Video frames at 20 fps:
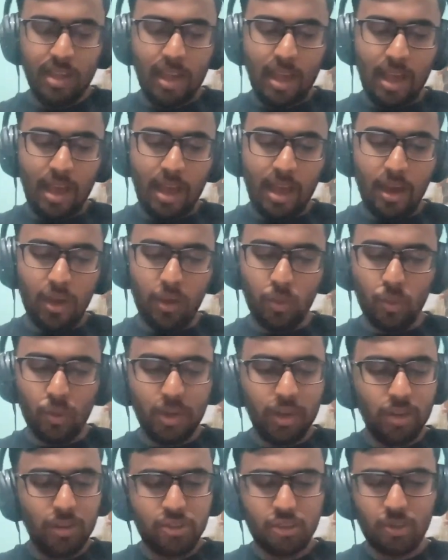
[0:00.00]
And
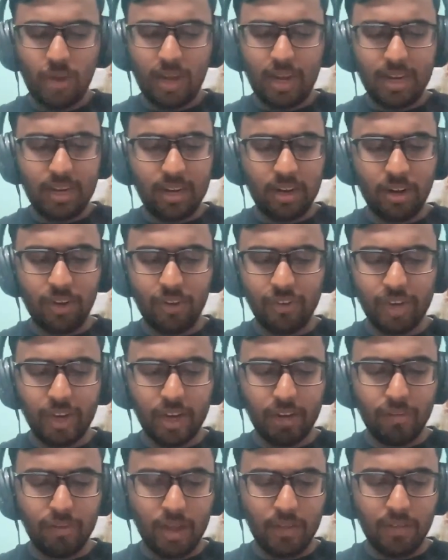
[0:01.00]
once you are at
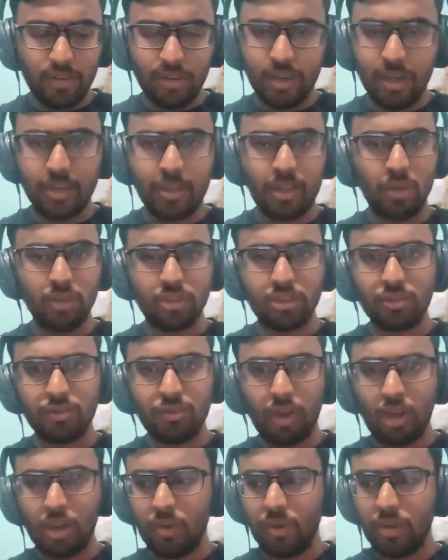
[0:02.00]
100, 500,000
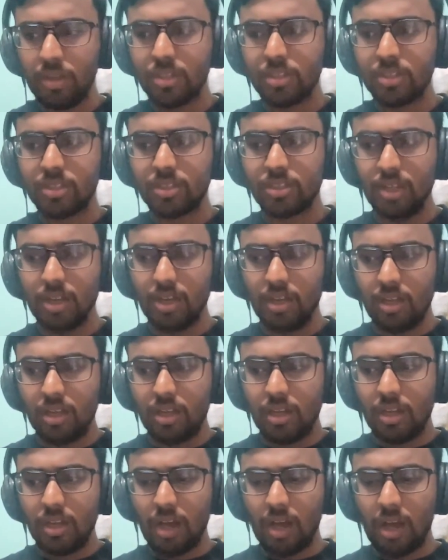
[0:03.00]
followers,
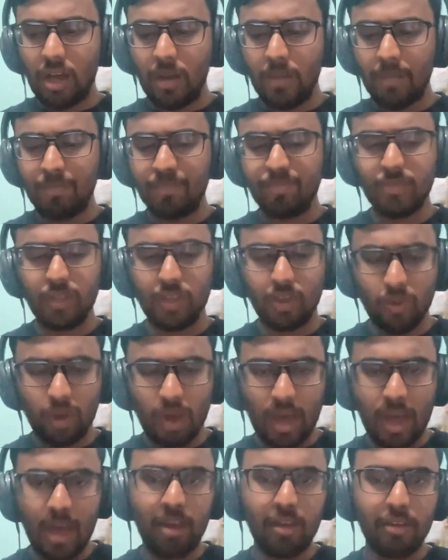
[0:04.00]
you
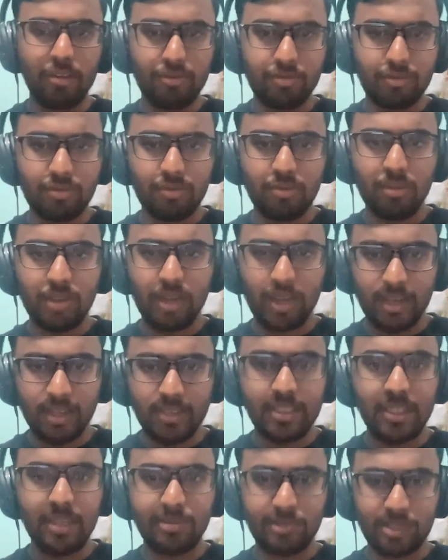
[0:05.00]
have, it
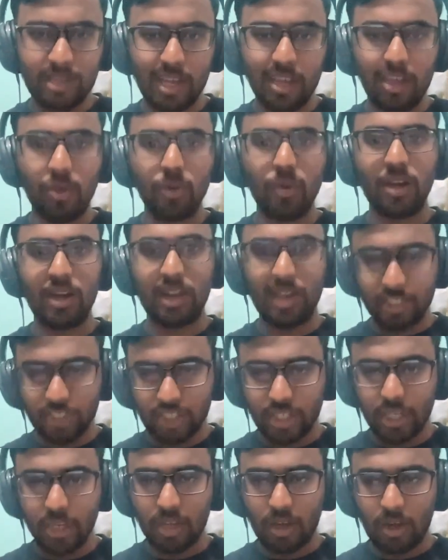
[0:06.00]
seems like you are a
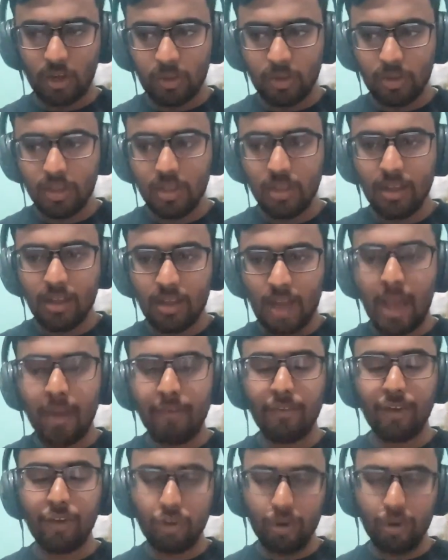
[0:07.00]
legit account. And when you